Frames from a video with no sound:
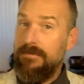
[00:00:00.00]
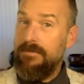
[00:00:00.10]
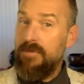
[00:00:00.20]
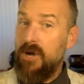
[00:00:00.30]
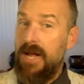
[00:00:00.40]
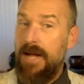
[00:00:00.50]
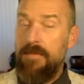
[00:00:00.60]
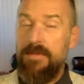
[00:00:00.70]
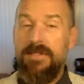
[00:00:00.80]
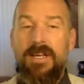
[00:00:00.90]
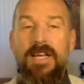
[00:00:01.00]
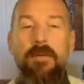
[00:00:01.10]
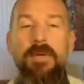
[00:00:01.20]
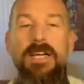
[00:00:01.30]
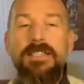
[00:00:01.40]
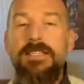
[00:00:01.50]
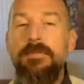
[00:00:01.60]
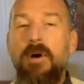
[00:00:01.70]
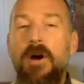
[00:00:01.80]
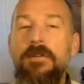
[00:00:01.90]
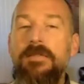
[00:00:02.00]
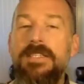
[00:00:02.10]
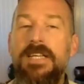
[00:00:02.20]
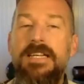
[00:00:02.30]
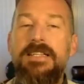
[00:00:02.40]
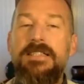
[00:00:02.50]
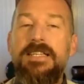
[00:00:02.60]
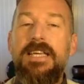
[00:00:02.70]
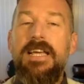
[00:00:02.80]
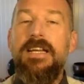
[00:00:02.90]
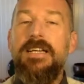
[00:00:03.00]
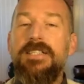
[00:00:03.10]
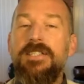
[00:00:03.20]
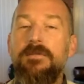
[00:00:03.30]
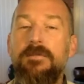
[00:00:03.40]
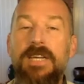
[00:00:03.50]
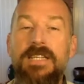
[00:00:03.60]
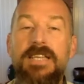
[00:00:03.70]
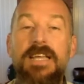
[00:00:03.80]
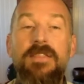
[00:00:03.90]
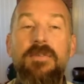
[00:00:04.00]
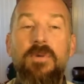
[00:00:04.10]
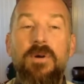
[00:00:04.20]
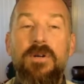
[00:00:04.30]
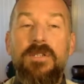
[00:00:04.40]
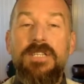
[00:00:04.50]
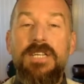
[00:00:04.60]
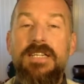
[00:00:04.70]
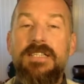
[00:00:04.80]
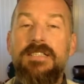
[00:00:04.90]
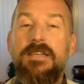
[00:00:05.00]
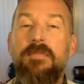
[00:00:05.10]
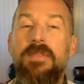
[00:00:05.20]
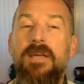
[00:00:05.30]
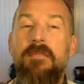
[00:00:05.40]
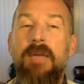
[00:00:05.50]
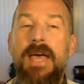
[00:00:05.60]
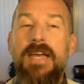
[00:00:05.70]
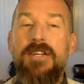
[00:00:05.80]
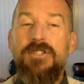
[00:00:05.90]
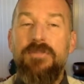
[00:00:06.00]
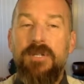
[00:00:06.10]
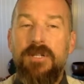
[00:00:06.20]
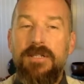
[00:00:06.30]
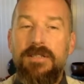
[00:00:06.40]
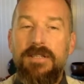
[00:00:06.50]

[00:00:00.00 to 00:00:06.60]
perhaps, because it's part of the tendency in us to fixate the world into something manageable.